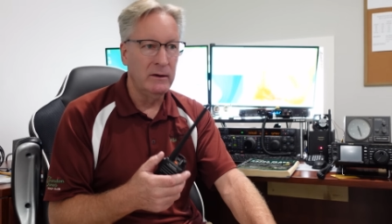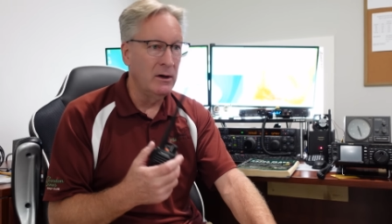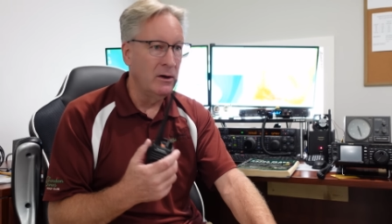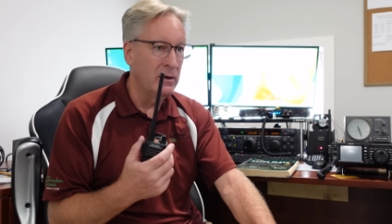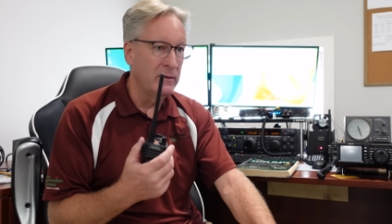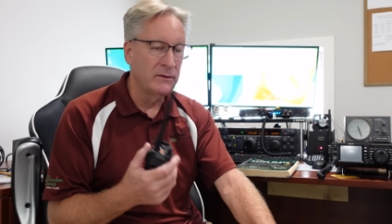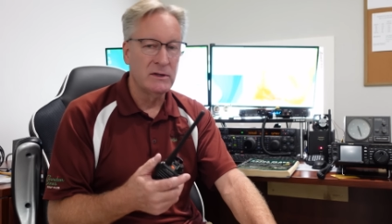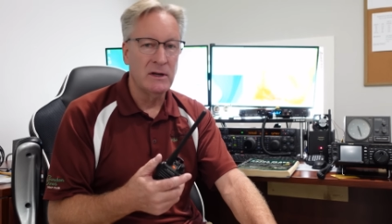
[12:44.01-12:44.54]
You
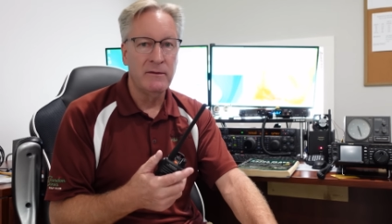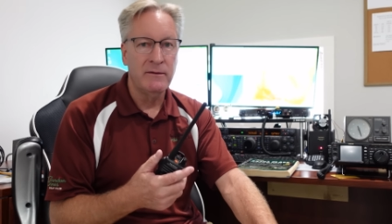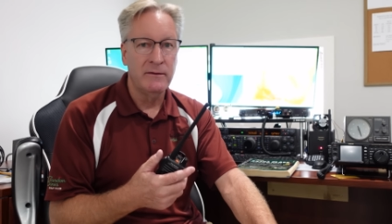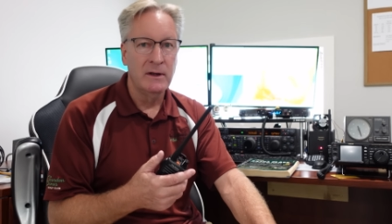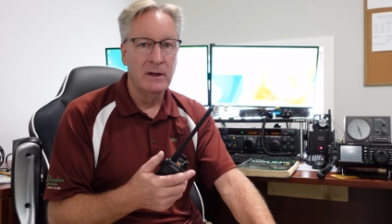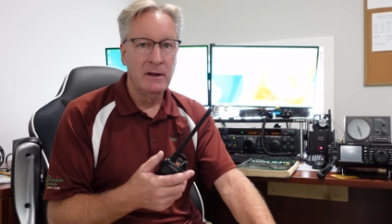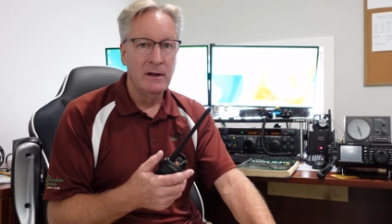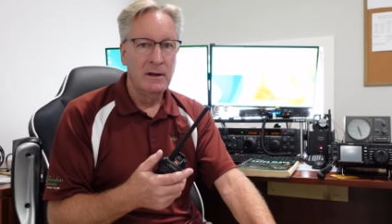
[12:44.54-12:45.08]
know, if
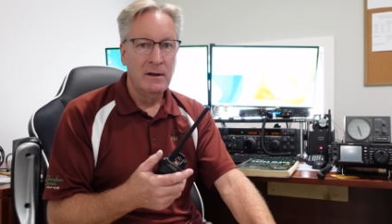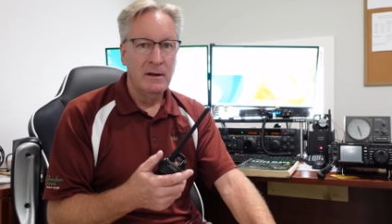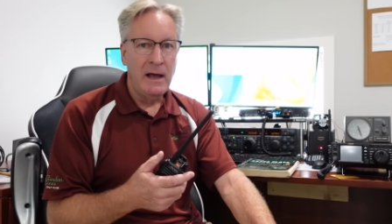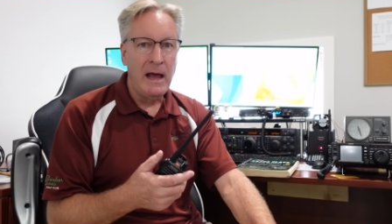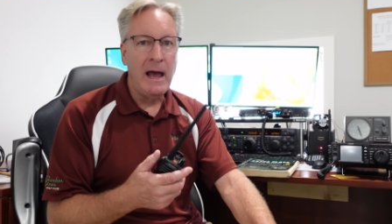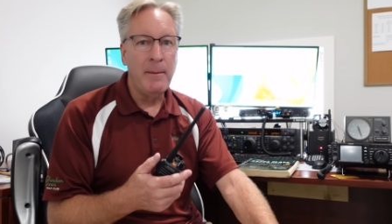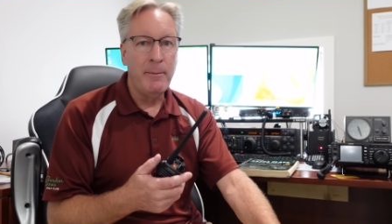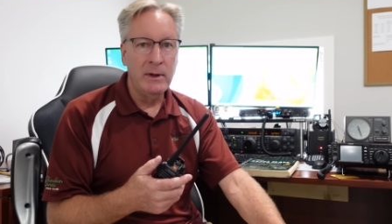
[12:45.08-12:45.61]
stuff
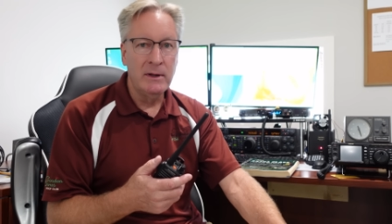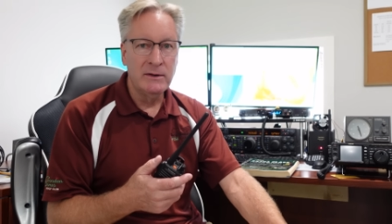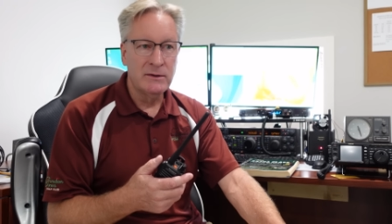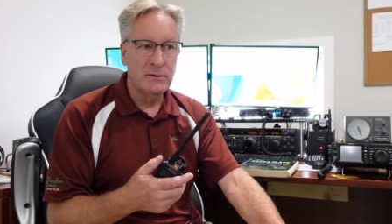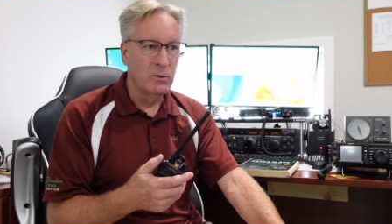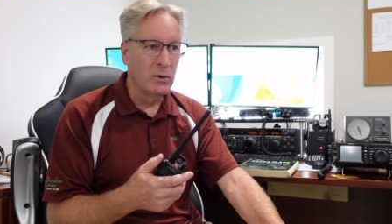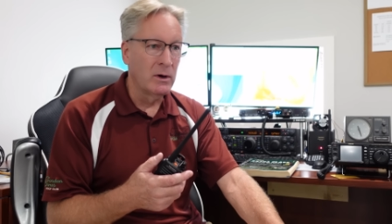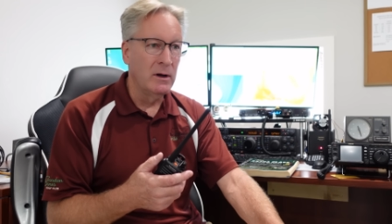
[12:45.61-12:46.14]

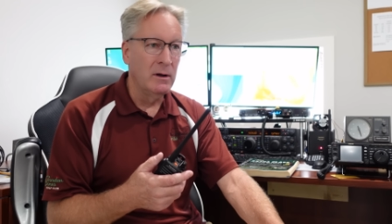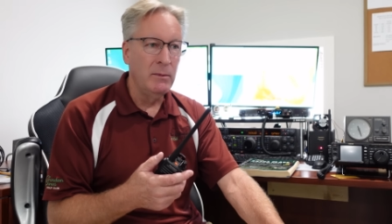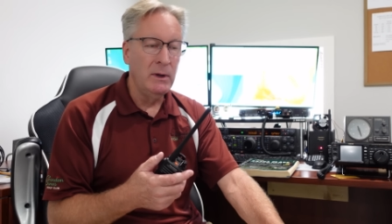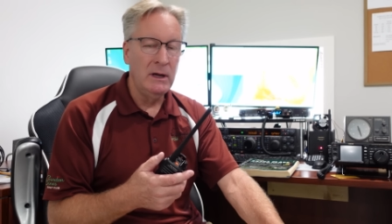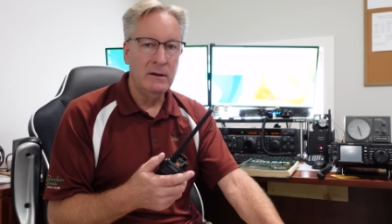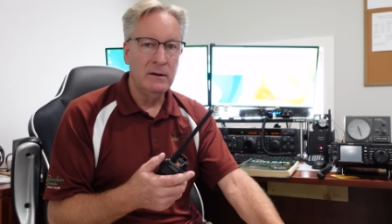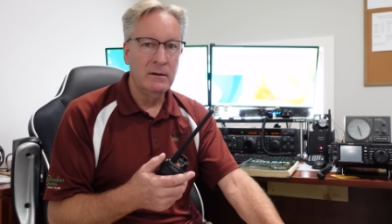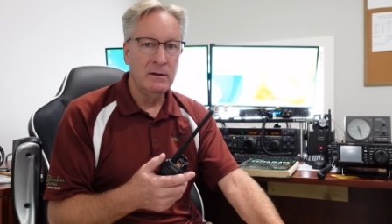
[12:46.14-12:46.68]
happens, we're going to
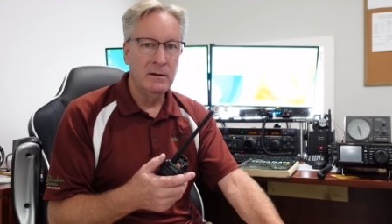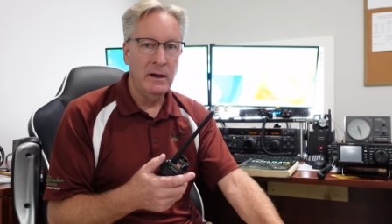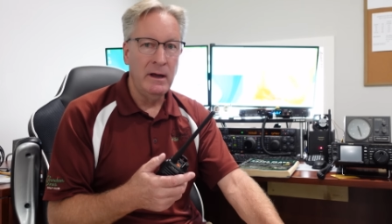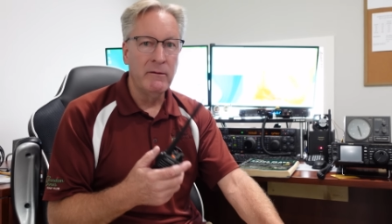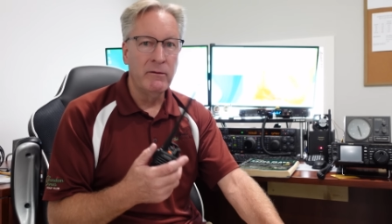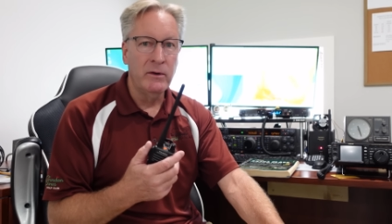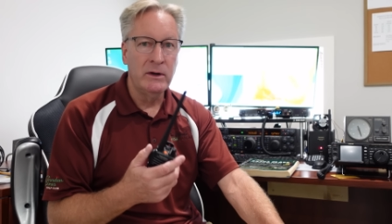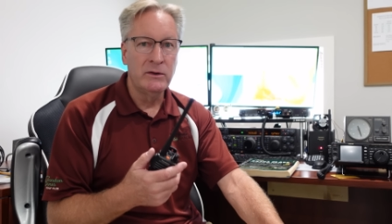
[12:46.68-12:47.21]
meet
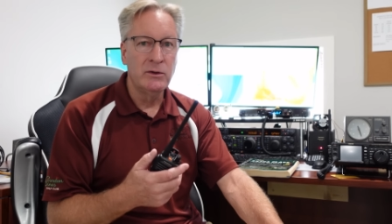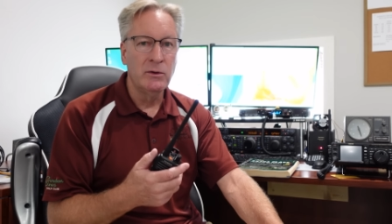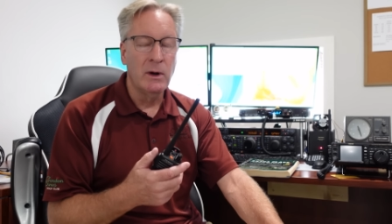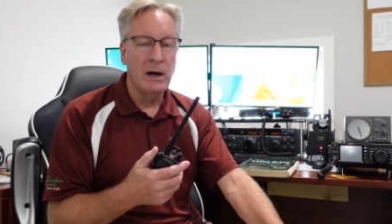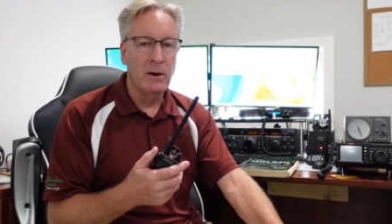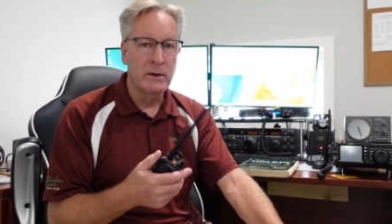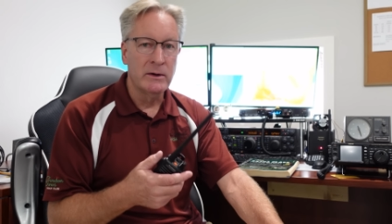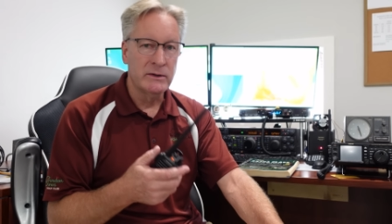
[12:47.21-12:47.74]
every 2
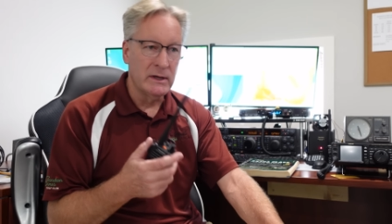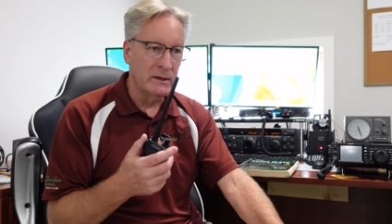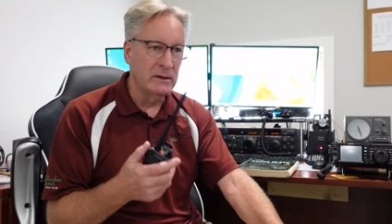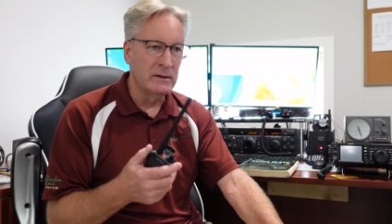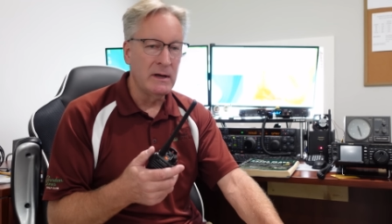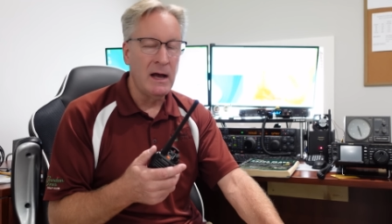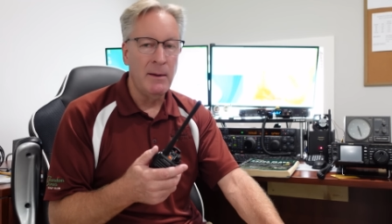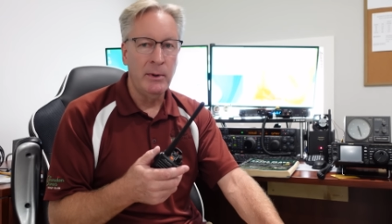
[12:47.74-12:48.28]
hours at the
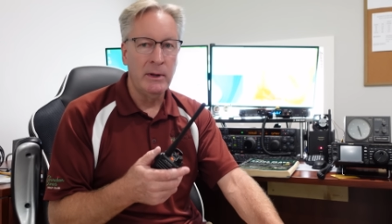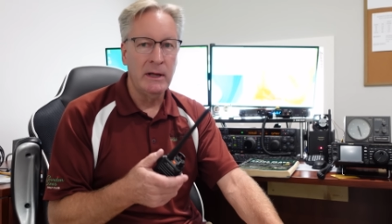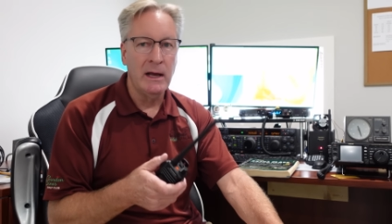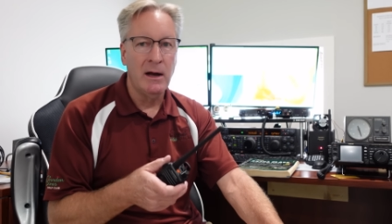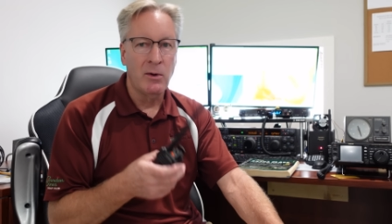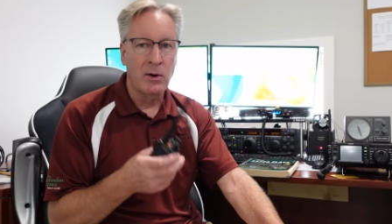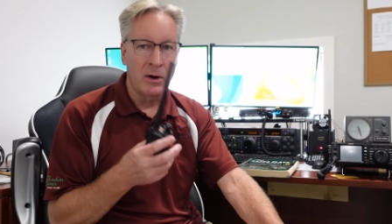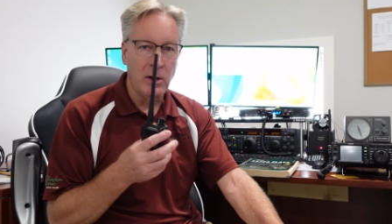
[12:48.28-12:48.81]
top of the
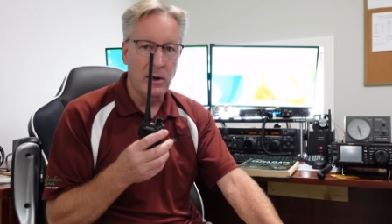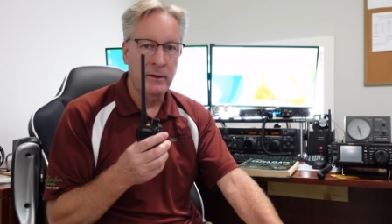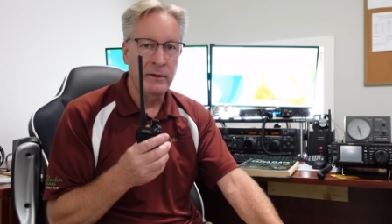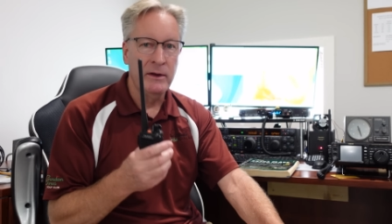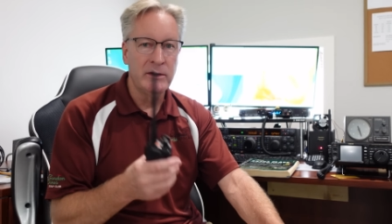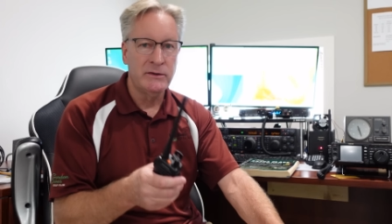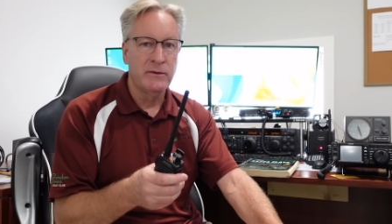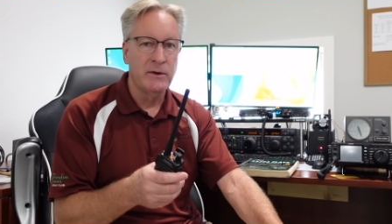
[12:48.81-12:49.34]
hour
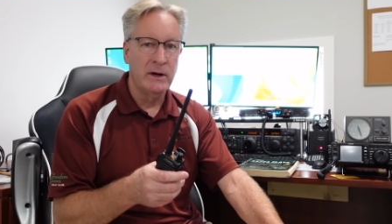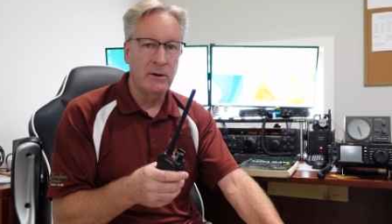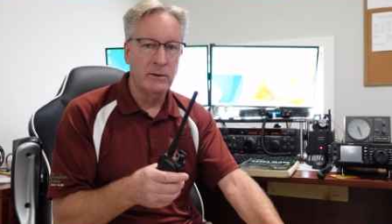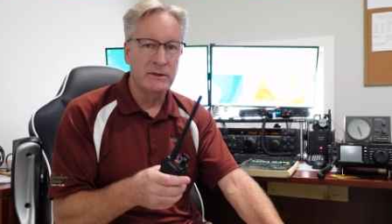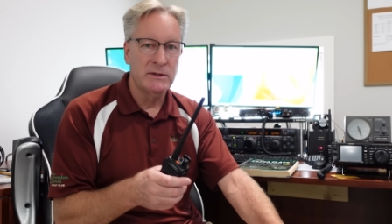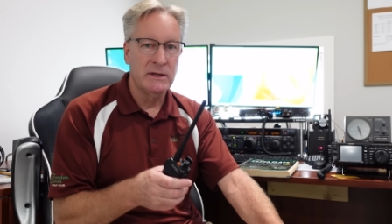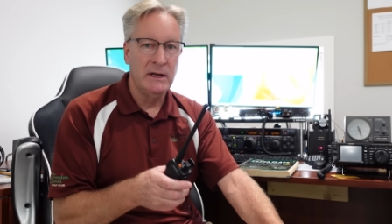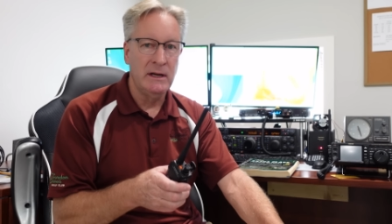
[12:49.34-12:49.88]
on this
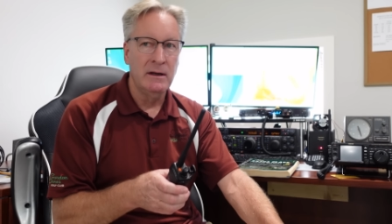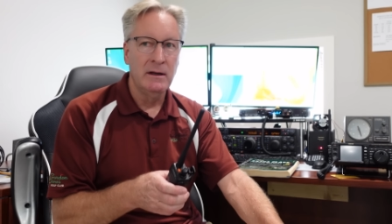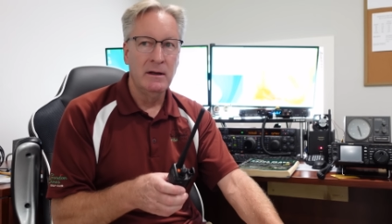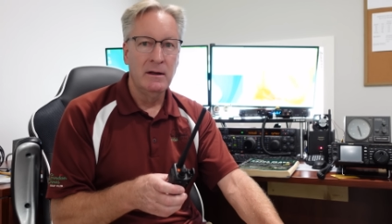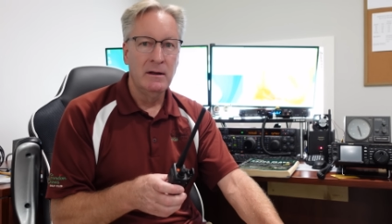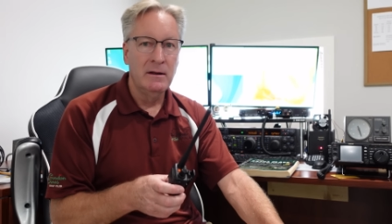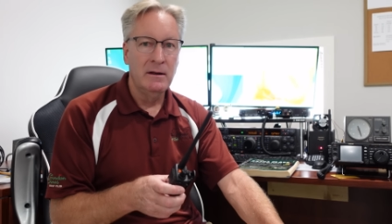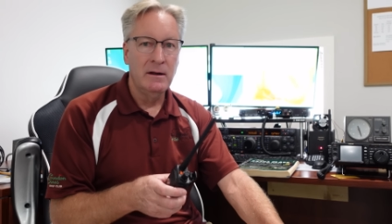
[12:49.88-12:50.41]
frequency
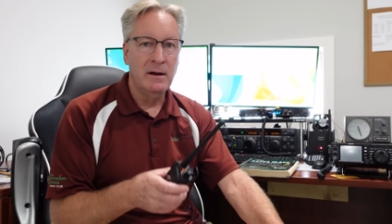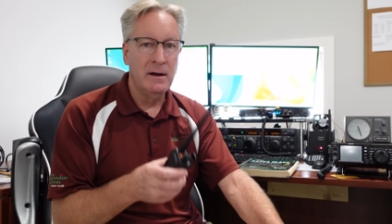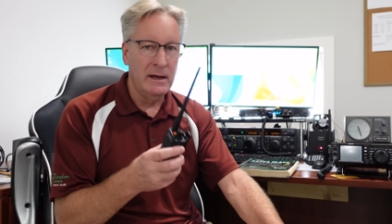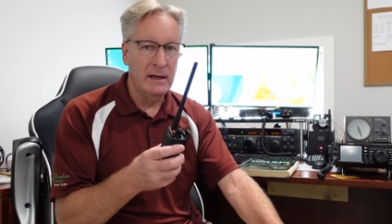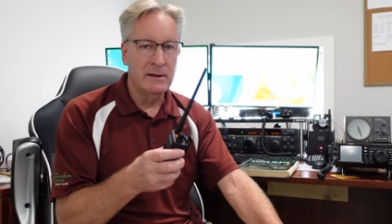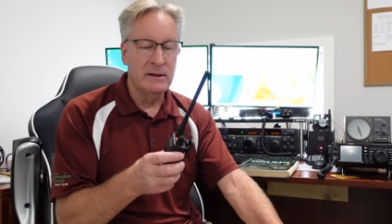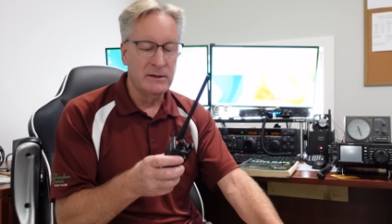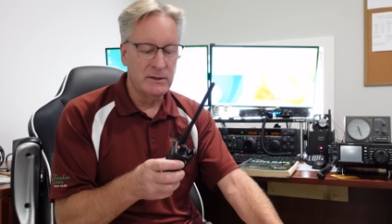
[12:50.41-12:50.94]

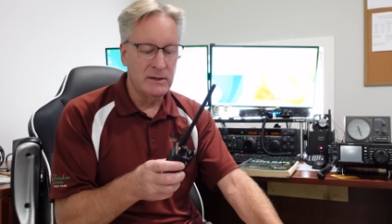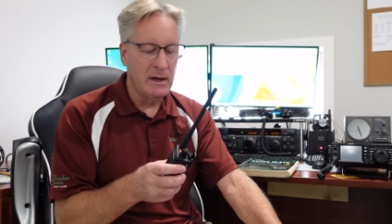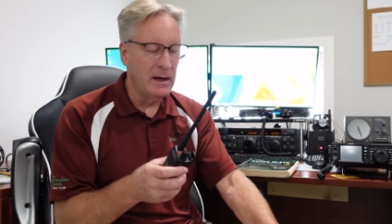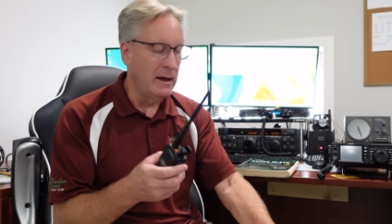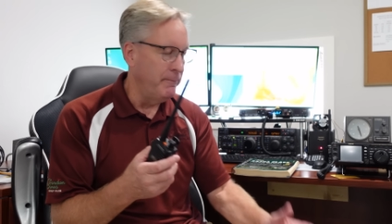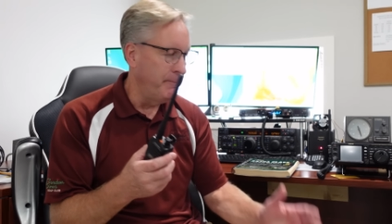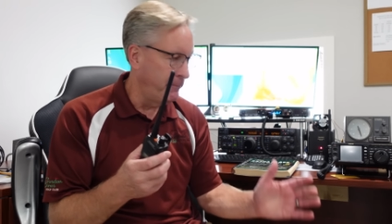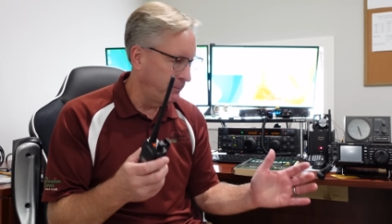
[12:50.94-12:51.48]
at this
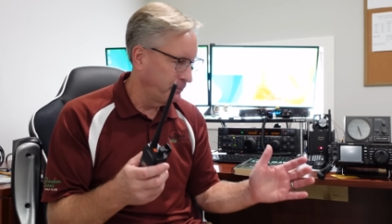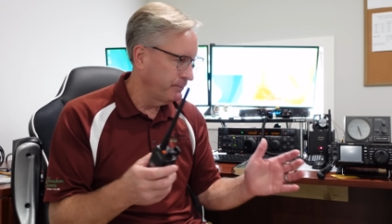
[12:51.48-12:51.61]
time.